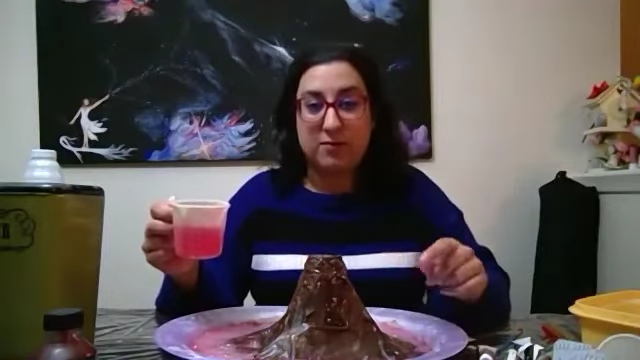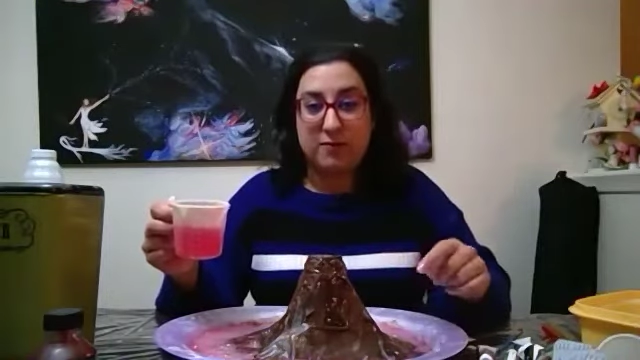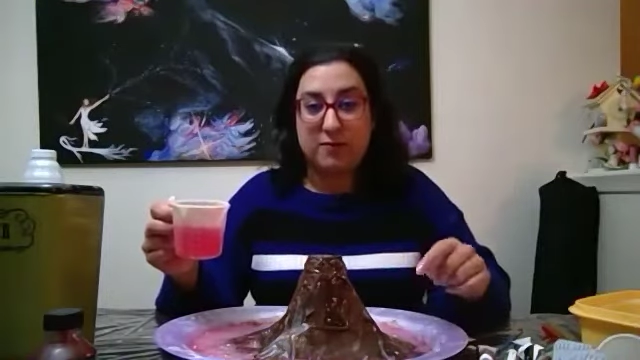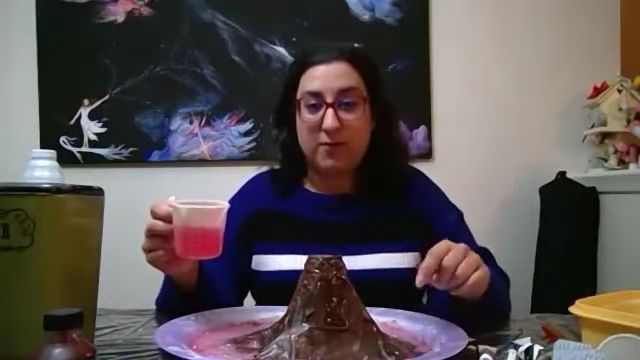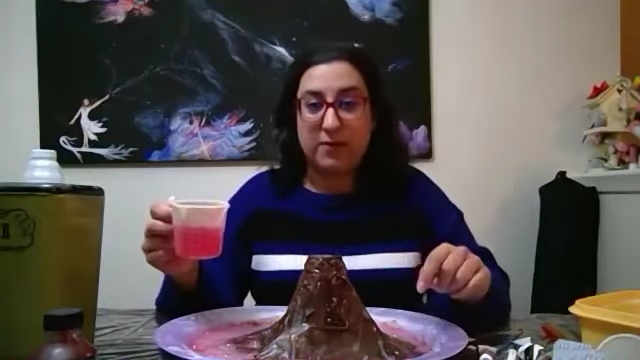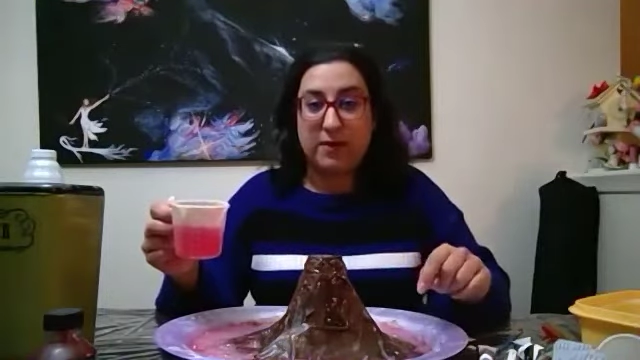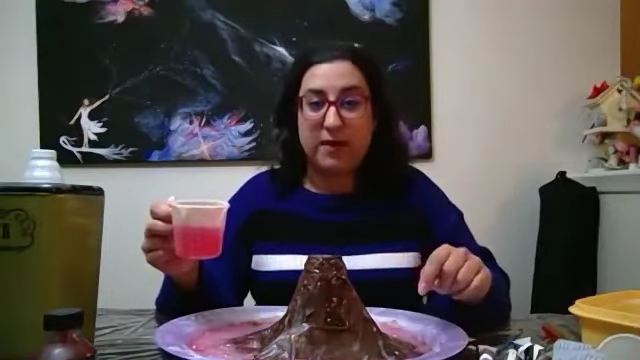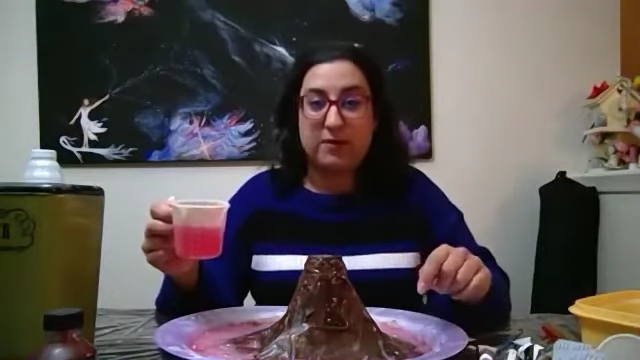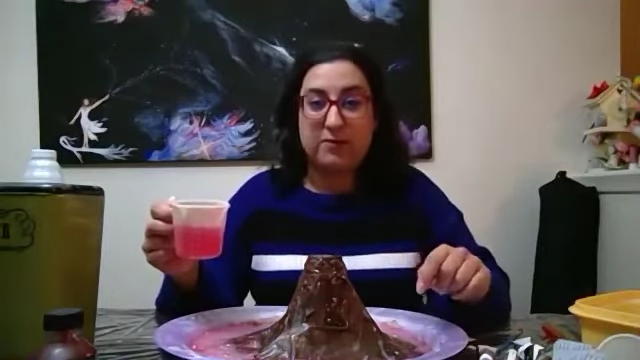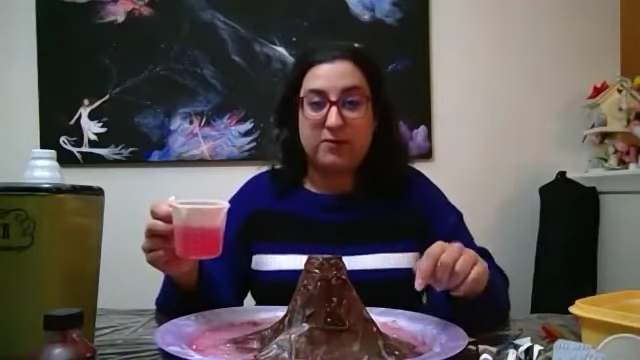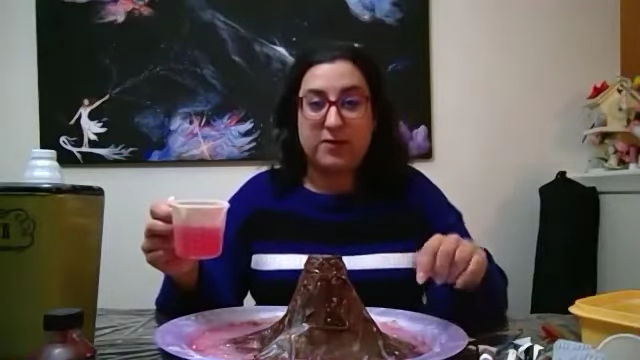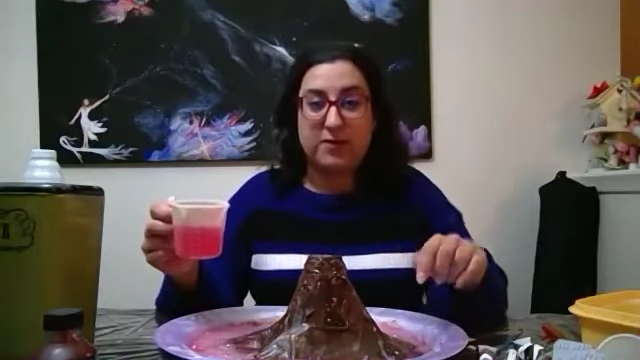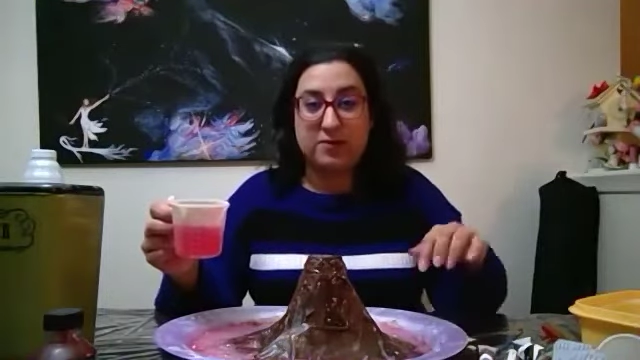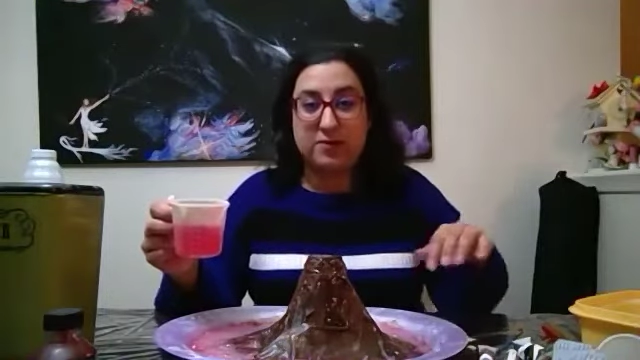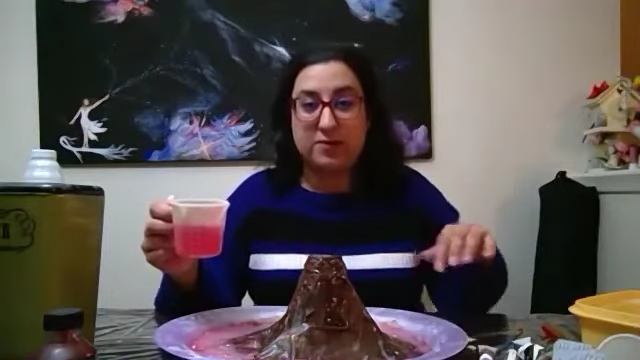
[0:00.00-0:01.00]
are
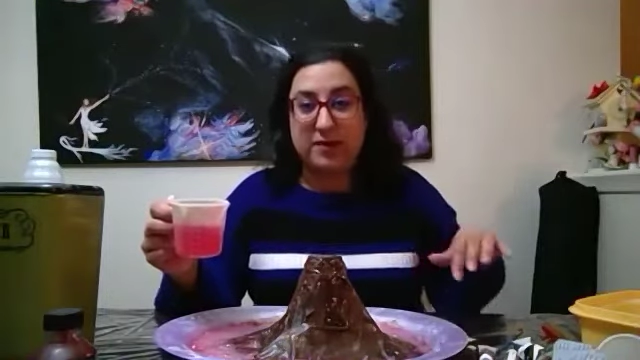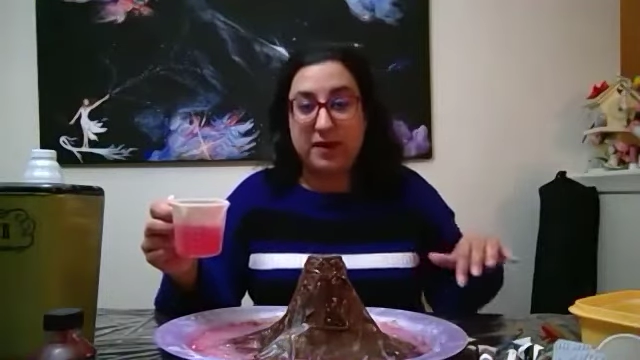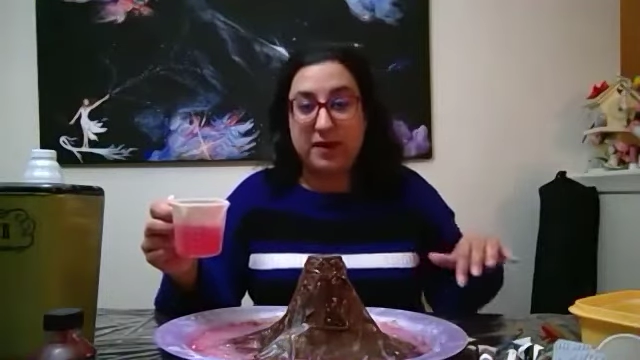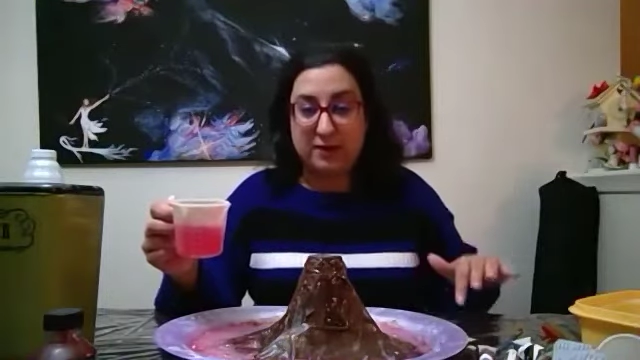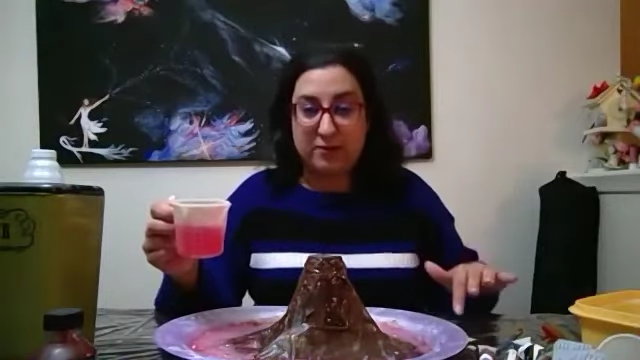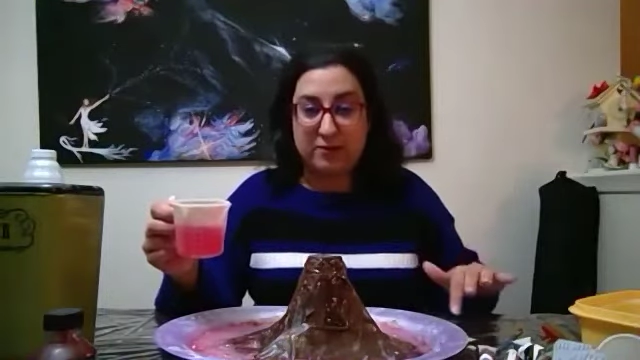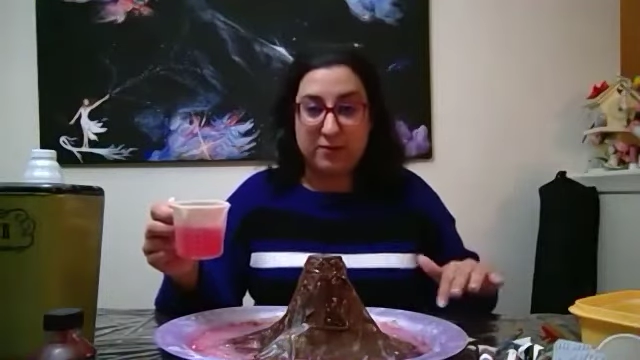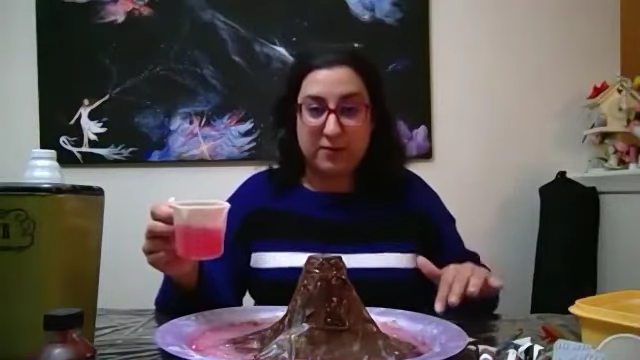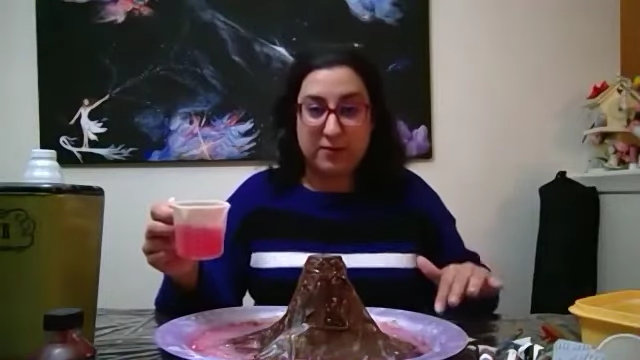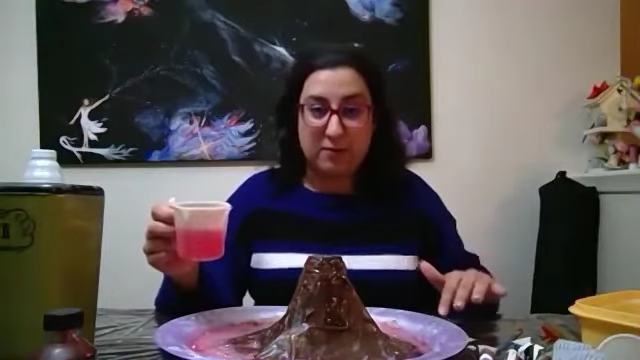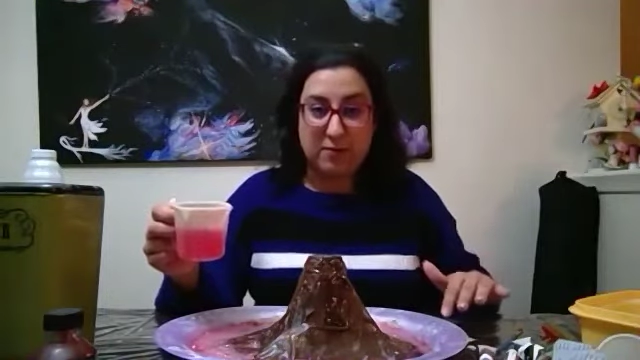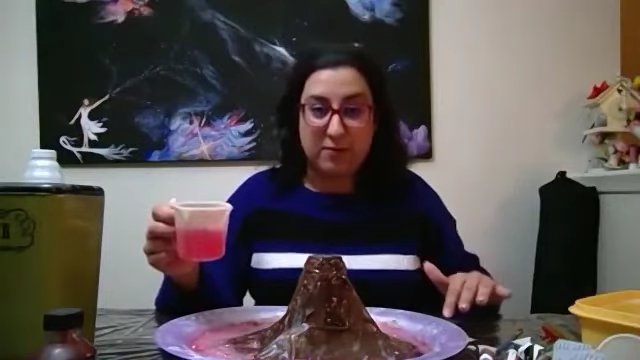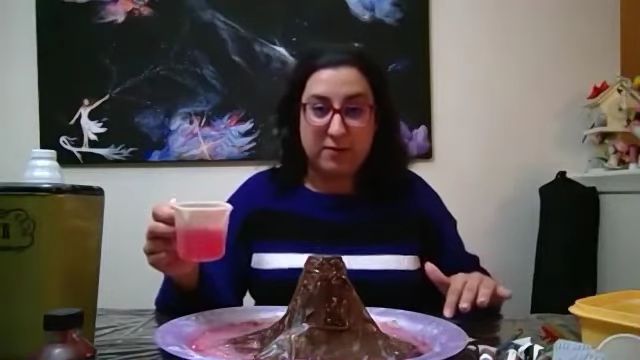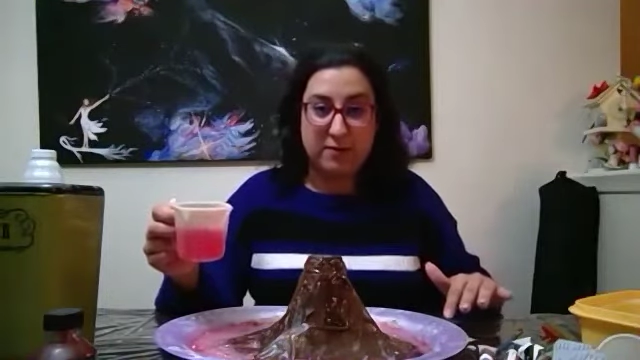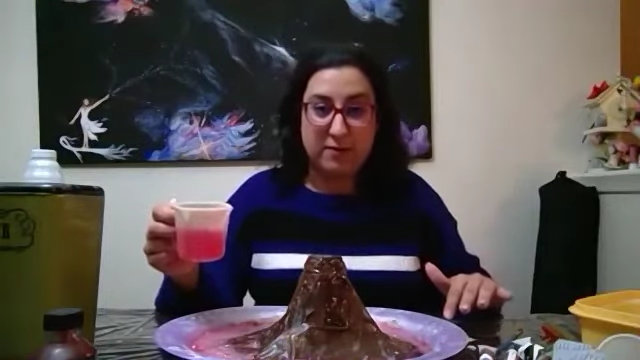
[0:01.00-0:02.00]
volcanoes actually under the
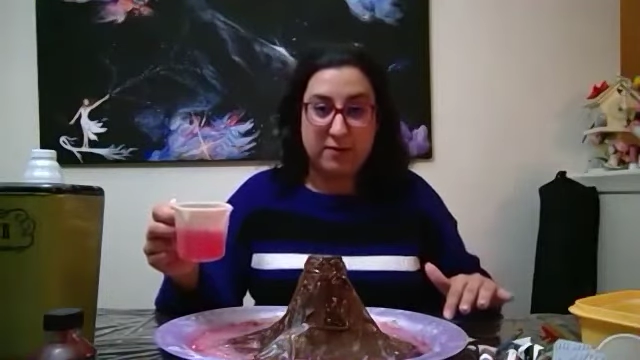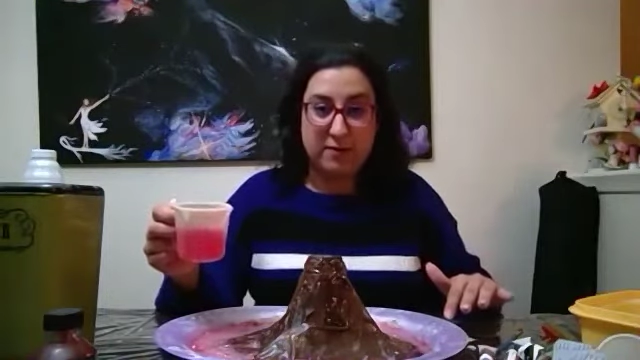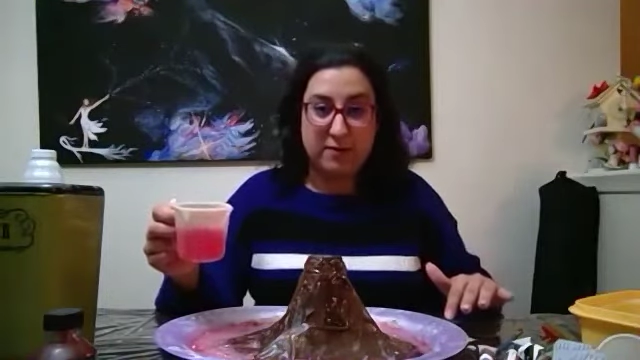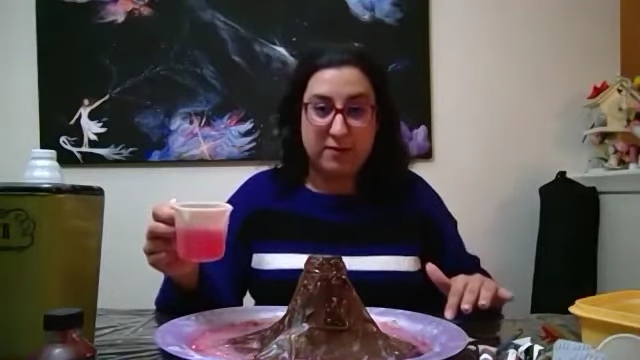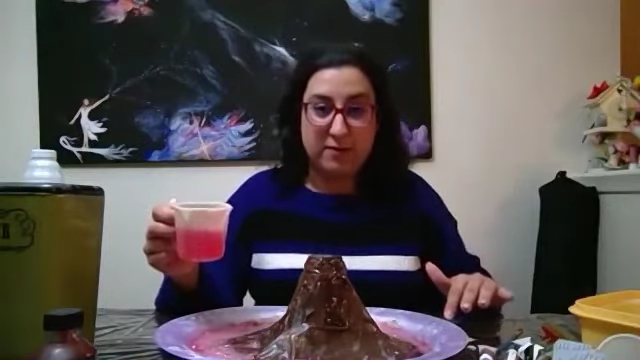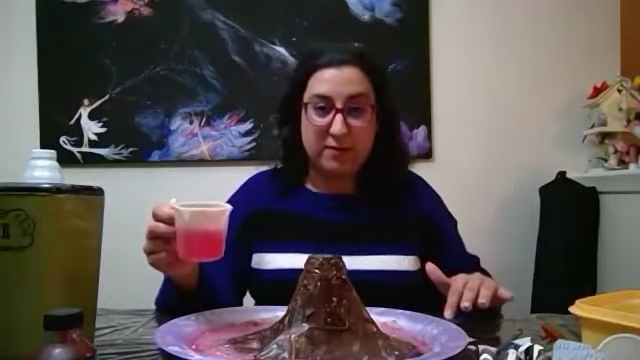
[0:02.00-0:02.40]
water,